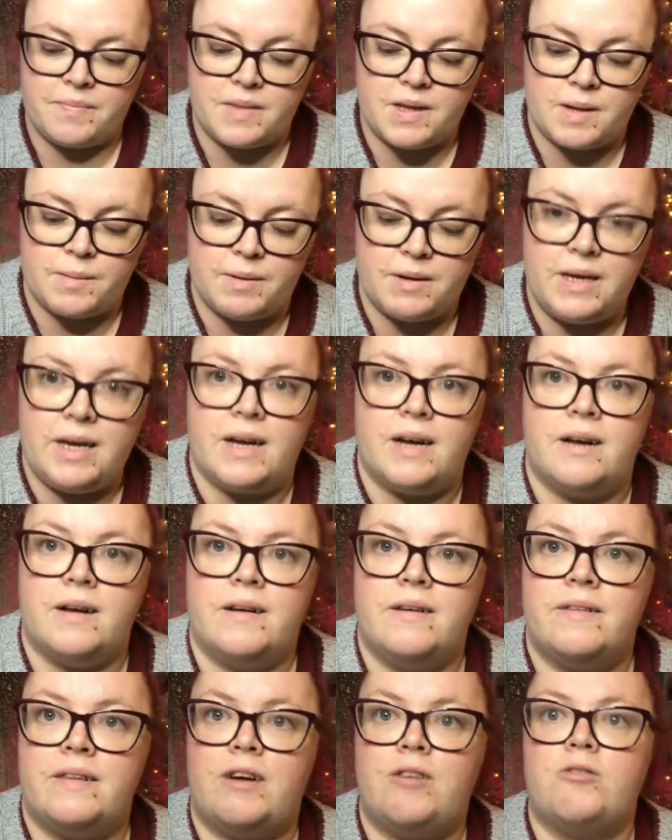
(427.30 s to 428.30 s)
but yeah,
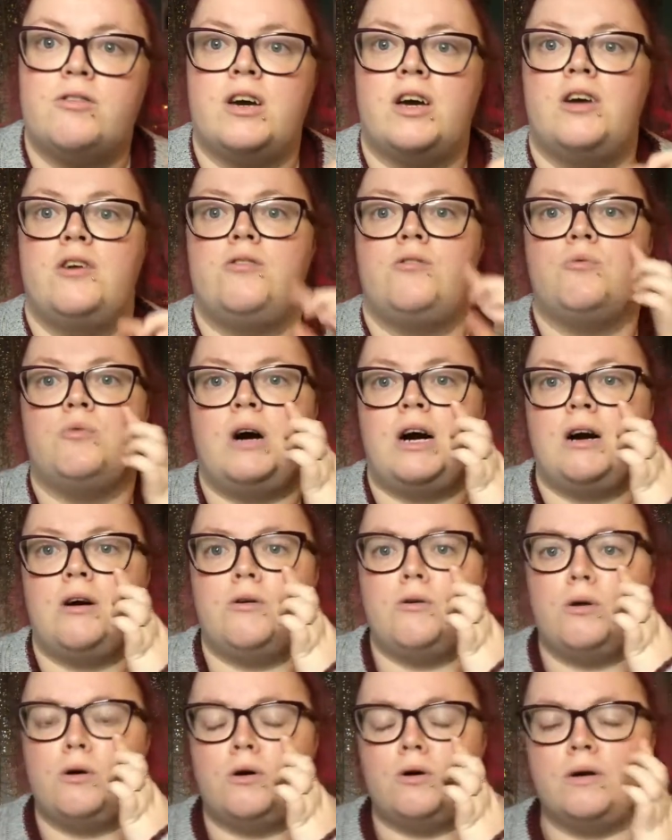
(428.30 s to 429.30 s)
that'll go well
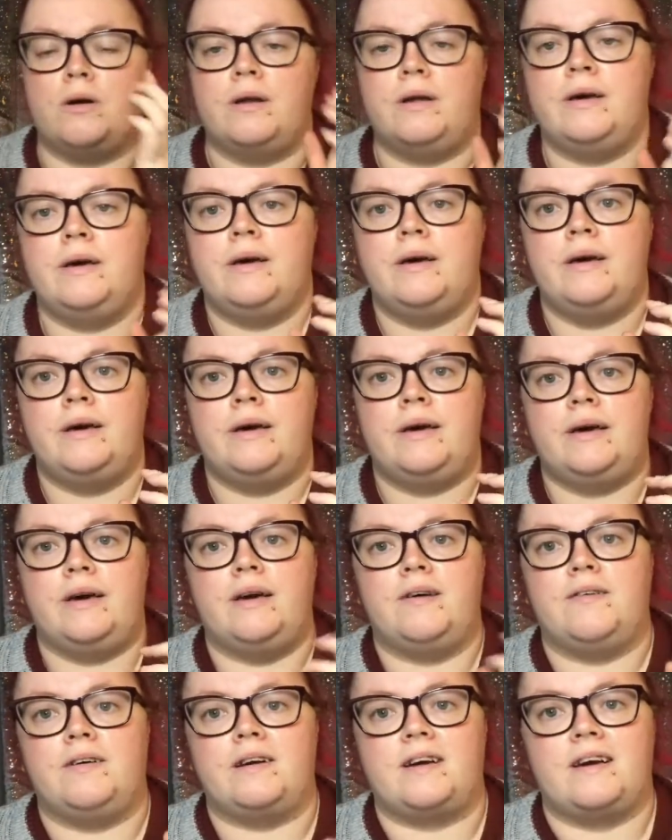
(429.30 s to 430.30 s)
on
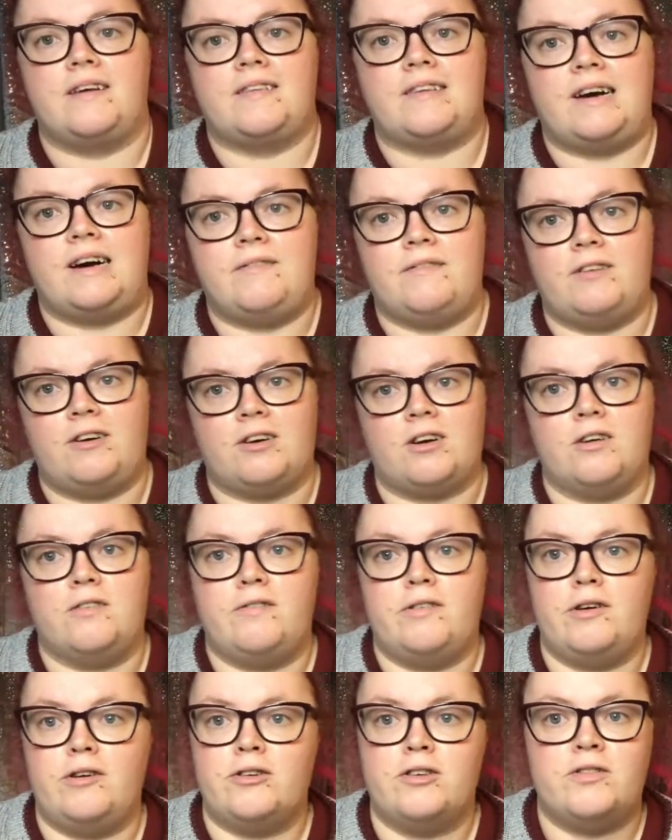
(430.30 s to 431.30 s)
if I get to have like a
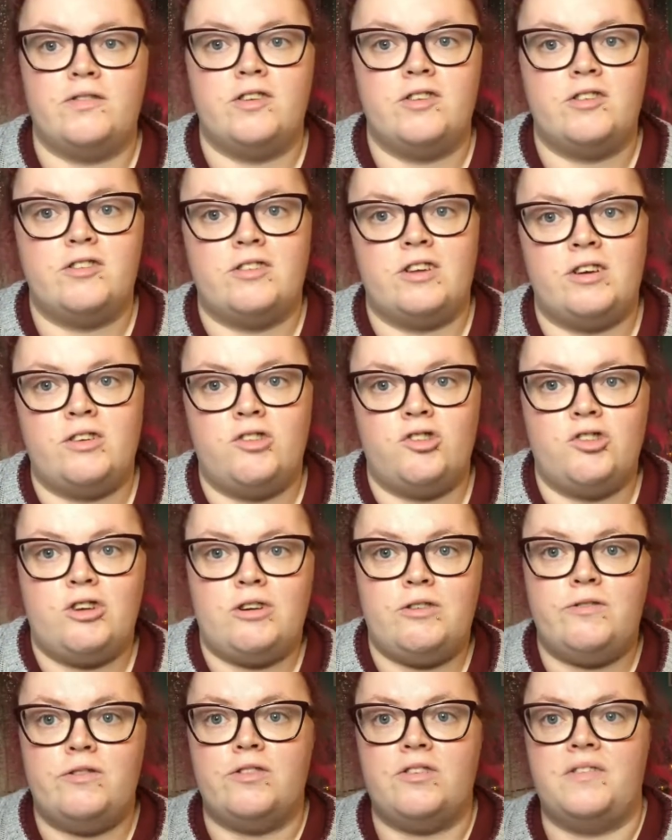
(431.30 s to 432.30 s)
philosopher's stone
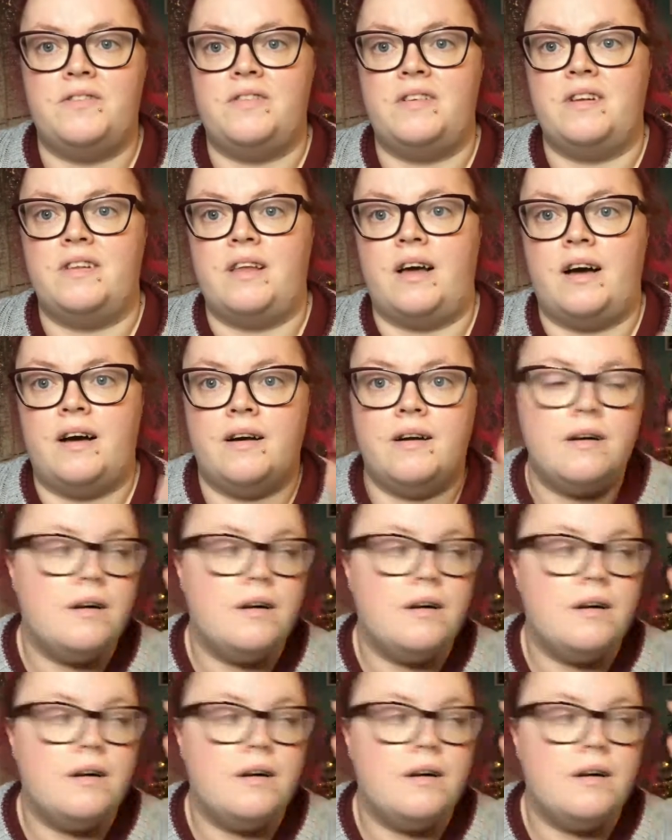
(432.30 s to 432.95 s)
shelf or something like that.